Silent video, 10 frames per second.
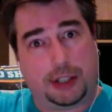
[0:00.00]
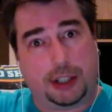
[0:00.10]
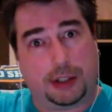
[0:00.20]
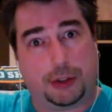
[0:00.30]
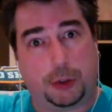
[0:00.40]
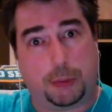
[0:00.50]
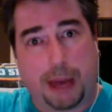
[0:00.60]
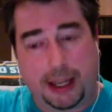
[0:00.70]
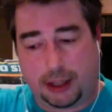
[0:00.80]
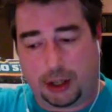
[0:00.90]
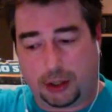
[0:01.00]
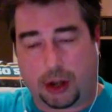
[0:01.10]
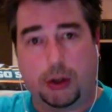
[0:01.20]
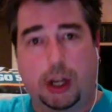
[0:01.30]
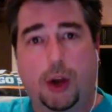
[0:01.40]
teal toupee
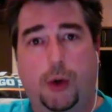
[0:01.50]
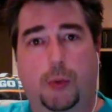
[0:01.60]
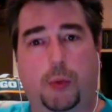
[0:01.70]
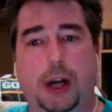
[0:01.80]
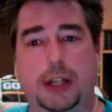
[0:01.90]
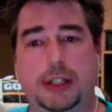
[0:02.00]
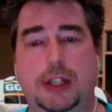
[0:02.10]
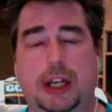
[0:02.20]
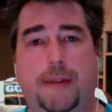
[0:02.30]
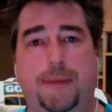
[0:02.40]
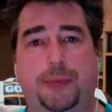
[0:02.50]
logo was